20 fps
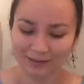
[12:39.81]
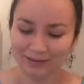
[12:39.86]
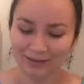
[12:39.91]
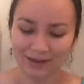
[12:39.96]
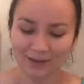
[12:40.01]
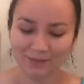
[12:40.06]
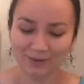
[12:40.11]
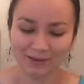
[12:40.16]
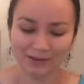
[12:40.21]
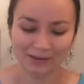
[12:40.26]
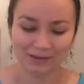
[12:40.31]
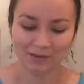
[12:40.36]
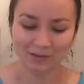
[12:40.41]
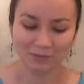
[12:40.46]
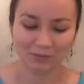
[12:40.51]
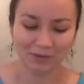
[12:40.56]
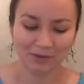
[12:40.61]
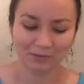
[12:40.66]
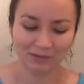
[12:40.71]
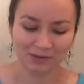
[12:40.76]
Yeah, my next
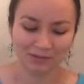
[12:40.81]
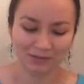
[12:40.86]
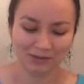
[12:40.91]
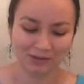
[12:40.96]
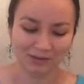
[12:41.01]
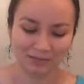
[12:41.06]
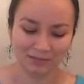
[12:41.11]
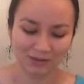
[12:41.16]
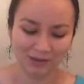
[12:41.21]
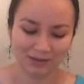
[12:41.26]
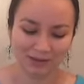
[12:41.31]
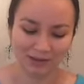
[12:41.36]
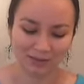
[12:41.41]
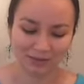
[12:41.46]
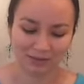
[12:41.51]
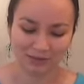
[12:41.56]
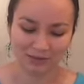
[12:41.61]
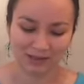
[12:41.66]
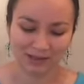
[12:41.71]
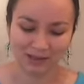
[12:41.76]
appointment is on a Monday,
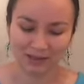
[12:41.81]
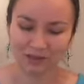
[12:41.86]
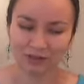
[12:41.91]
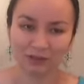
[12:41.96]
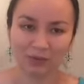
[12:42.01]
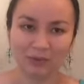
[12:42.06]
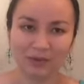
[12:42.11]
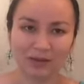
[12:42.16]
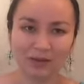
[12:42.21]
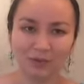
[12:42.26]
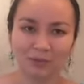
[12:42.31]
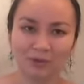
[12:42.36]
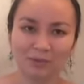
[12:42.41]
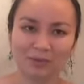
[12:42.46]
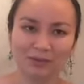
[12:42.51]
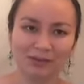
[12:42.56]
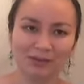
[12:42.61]
which is actually quite normal,